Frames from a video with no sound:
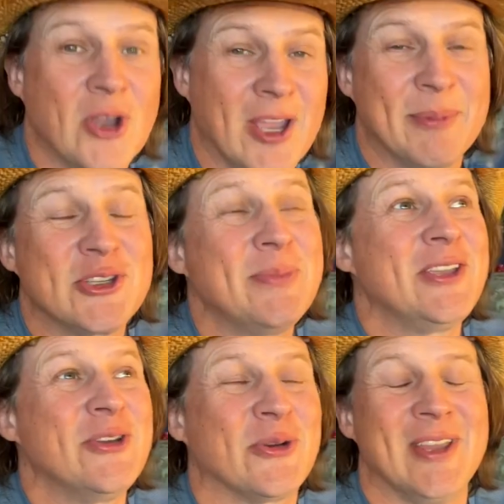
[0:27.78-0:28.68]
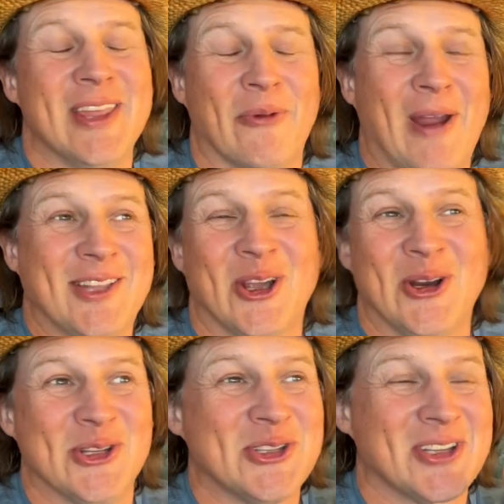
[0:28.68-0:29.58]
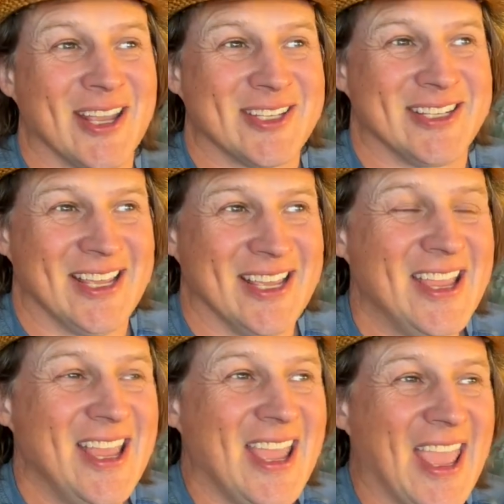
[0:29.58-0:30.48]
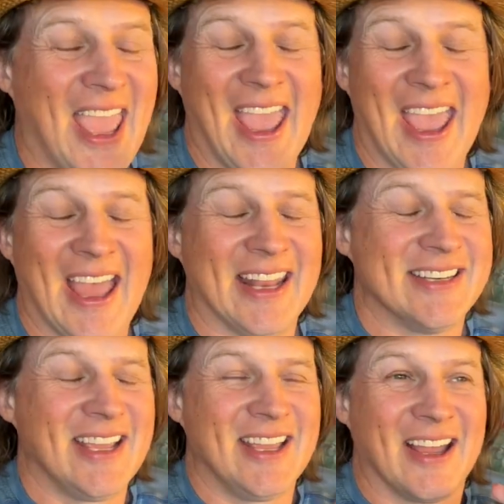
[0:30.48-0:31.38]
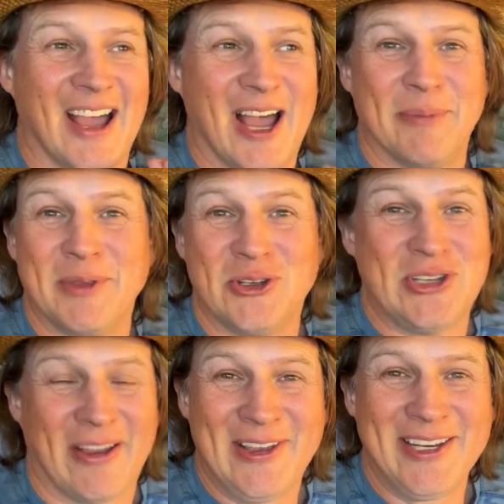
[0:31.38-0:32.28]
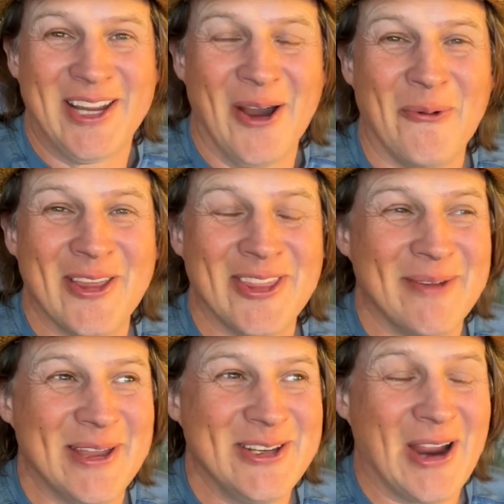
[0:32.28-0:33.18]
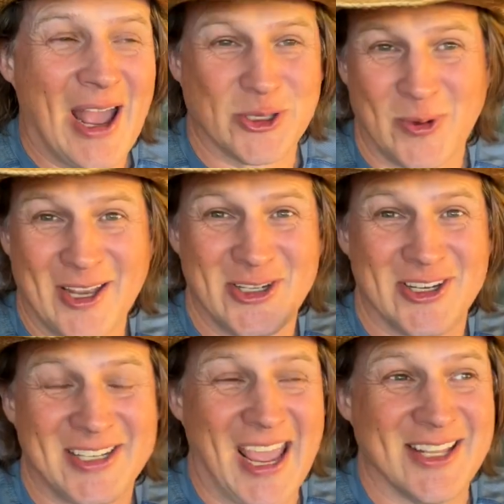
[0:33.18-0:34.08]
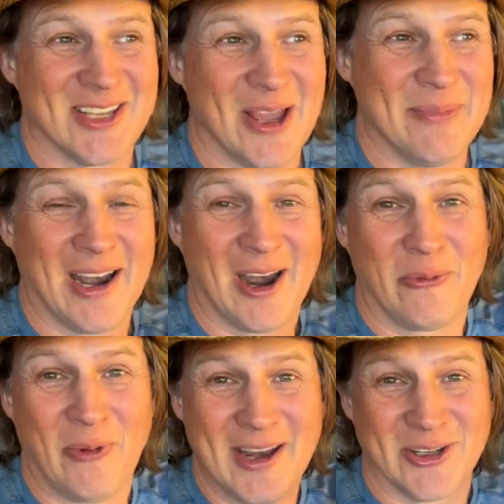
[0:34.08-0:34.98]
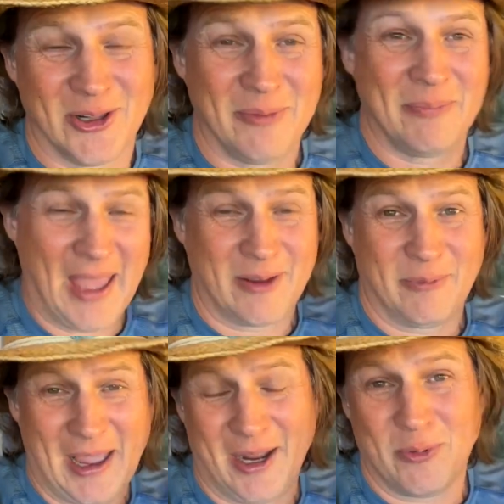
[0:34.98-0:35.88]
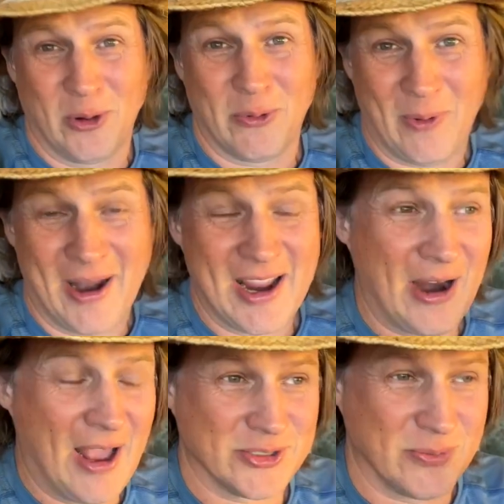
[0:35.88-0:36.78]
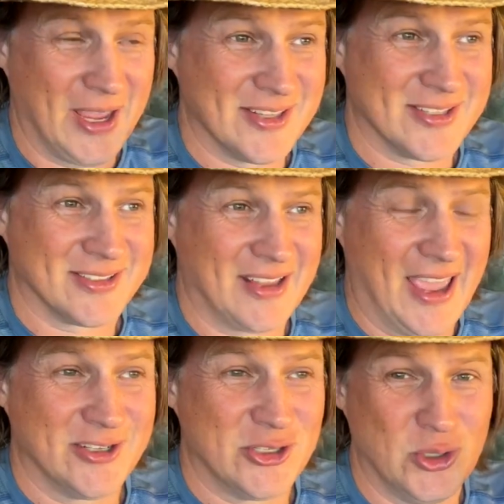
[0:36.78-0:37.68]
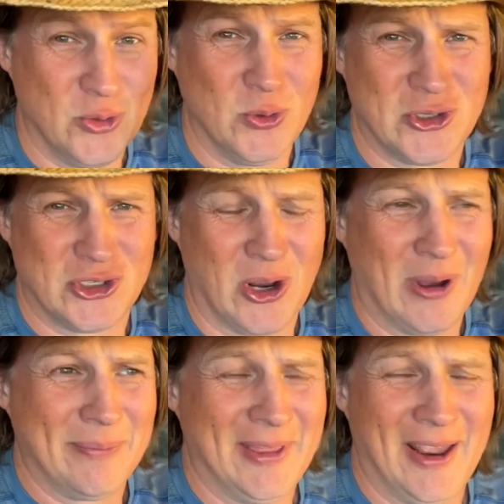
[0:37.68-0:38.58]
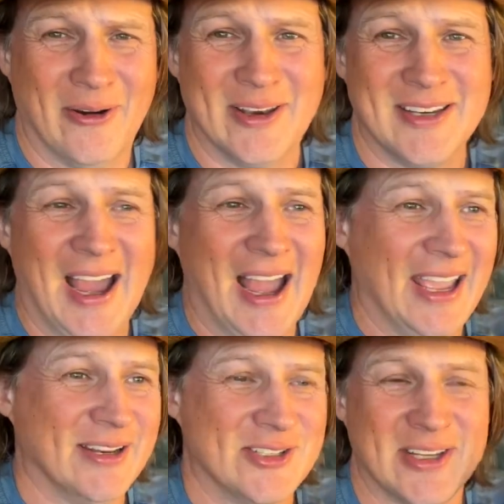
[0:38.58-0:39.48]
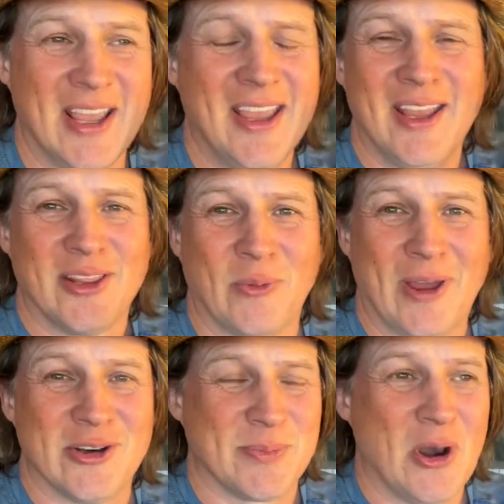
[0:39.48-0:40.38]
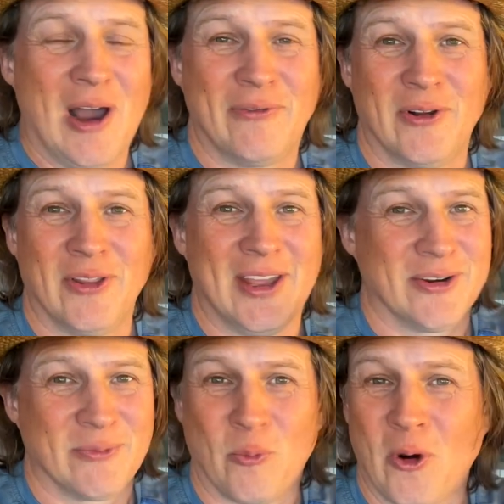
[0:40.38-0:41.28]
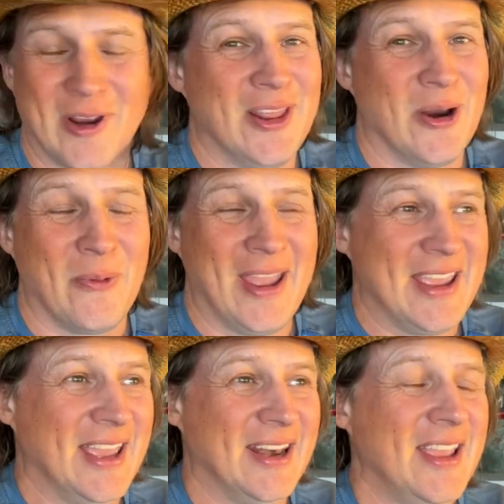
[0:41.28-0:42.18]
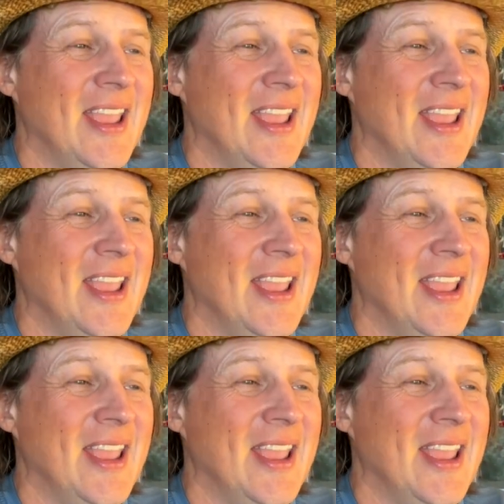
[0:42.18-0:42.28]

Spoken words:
I am assuming you agree that rats are disgusting and you definitely don't want them in your house. We actually just had some in our rental back in Portland. We're renting our house and we had two show up there and die. It's just, the weather's been awful. They're working their way in.